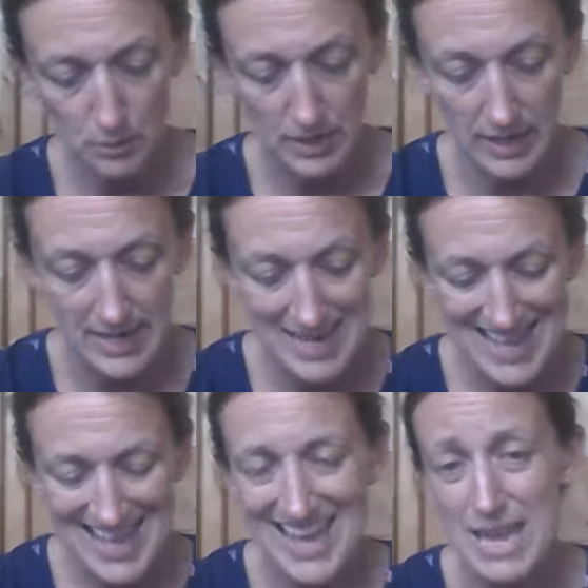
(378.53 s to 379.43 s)
Okay.
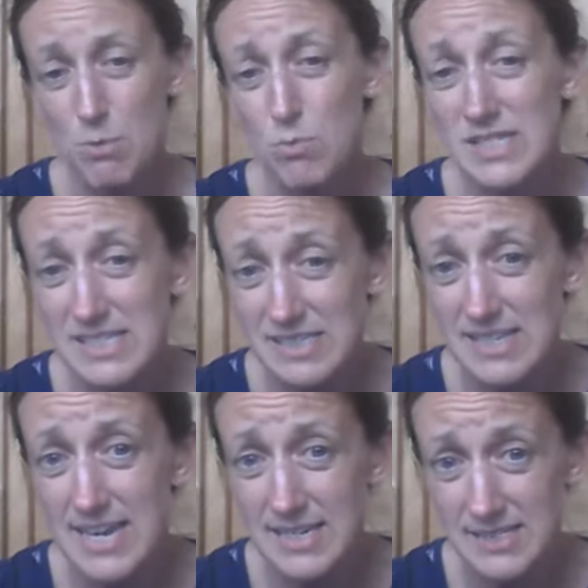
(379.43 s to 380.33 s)
It was
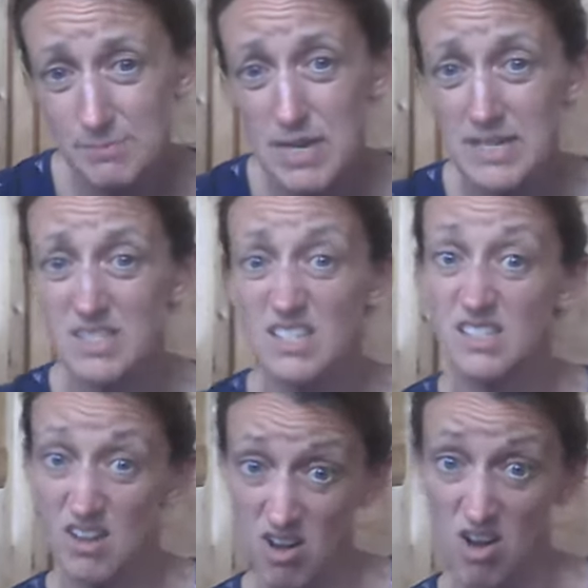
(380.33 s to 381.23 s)
6 meters
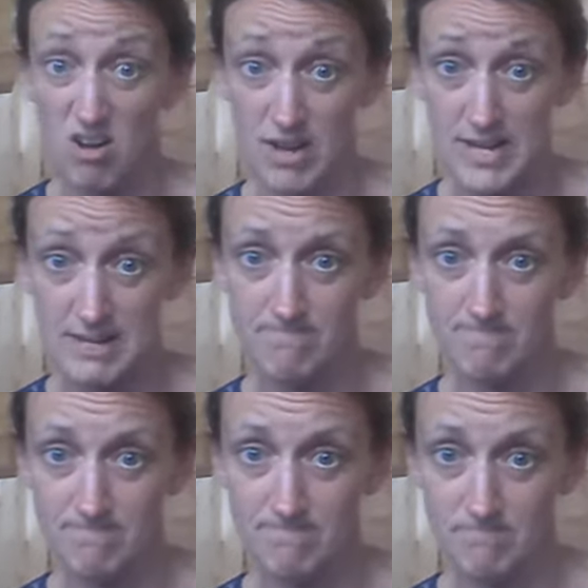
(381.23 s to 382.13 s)
high.
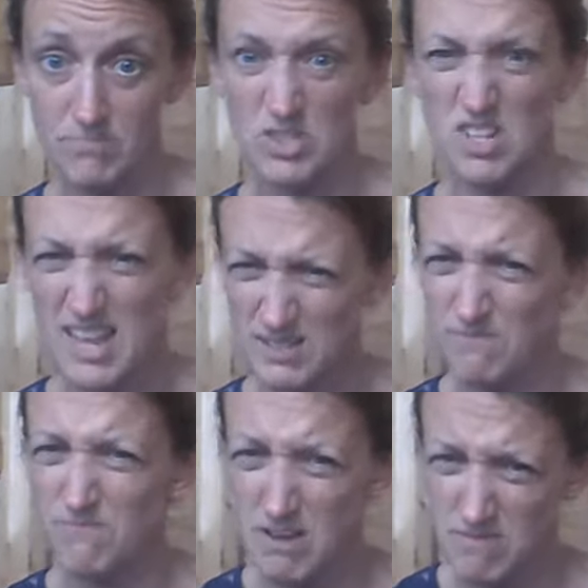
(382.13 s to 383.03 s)
So that's
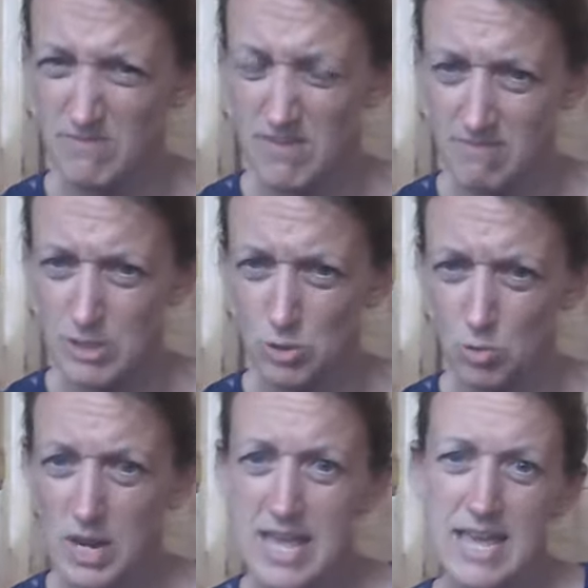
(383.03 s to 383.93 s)
very, very tall.
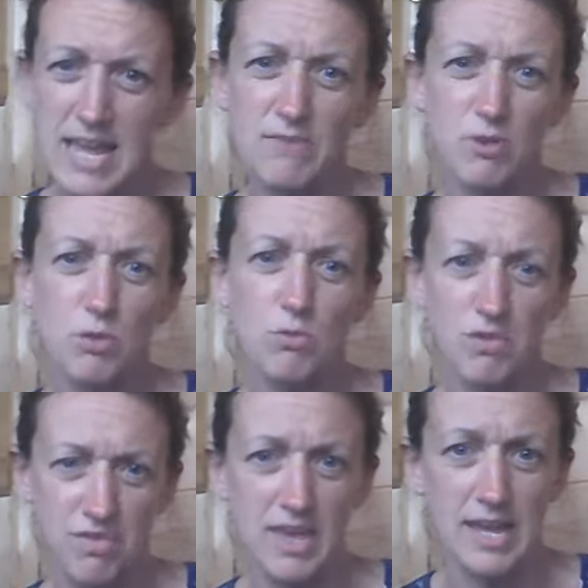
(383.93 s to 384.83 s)
If you
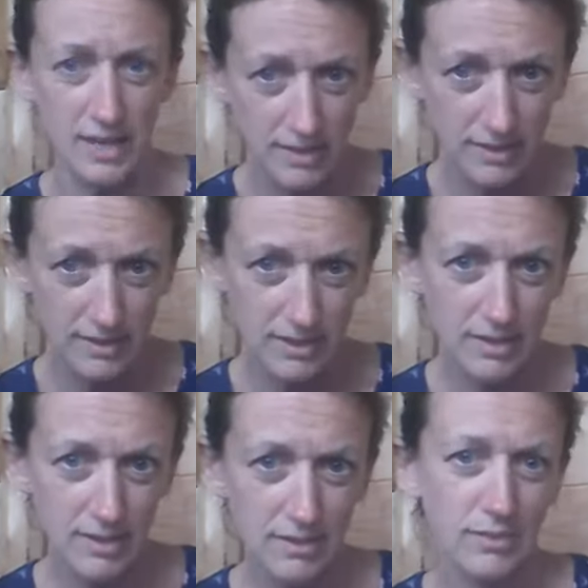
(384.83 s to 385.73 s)
think
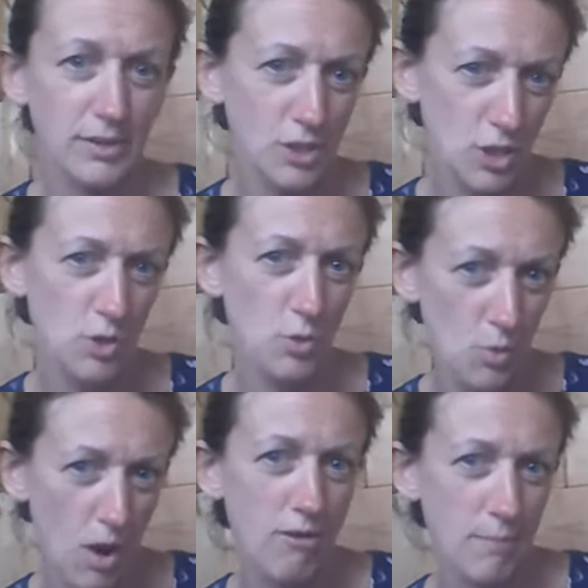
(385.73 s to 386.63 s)
that you
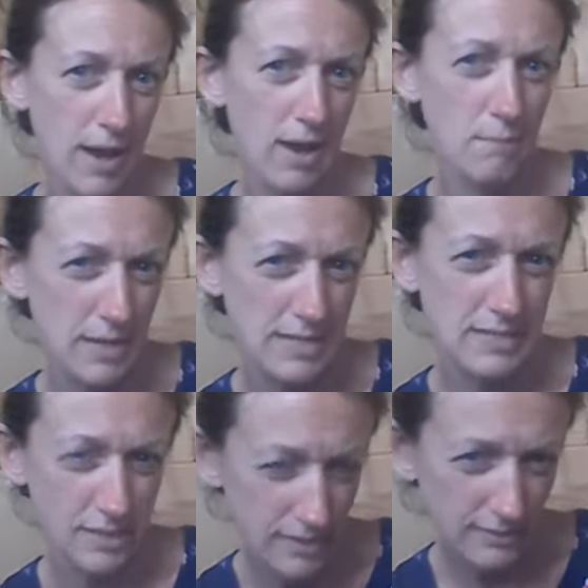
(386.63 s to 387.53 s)
are about a
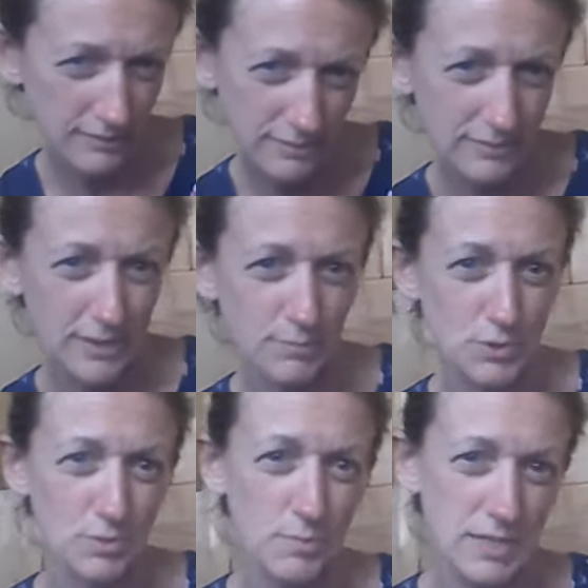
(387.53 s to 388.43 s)
meter up to
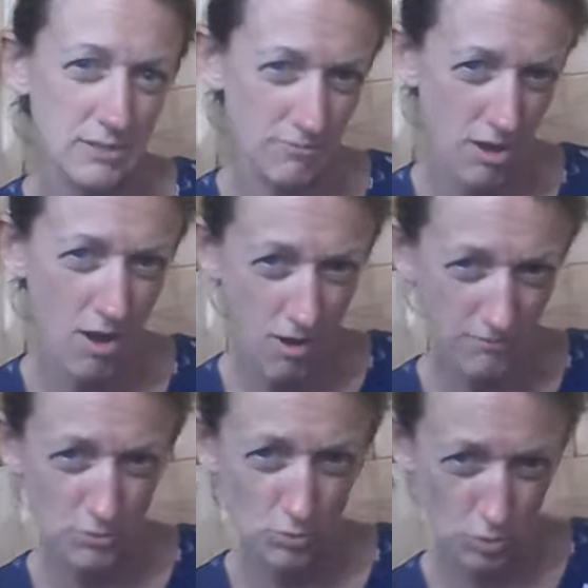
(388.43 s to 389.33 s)
a meter and a half
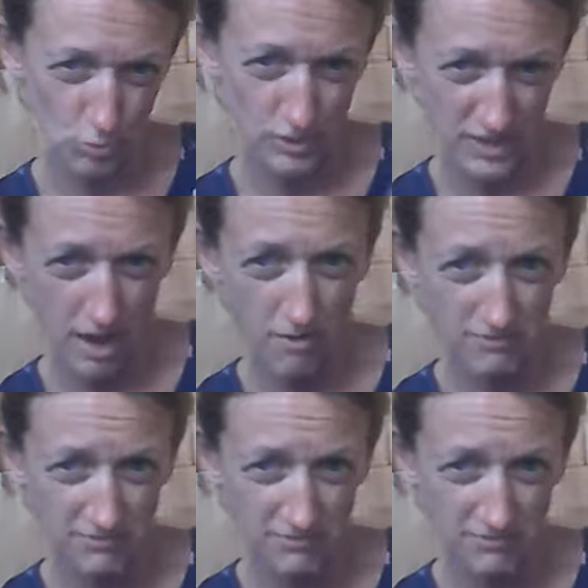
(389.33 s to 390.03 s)
tall yourself,